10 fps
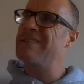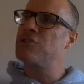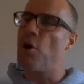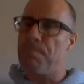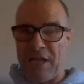
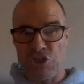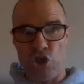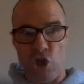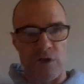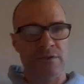top
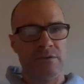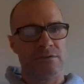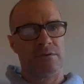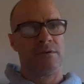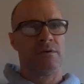echelon,
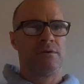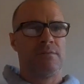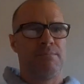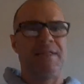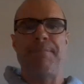
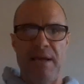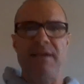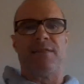but they're better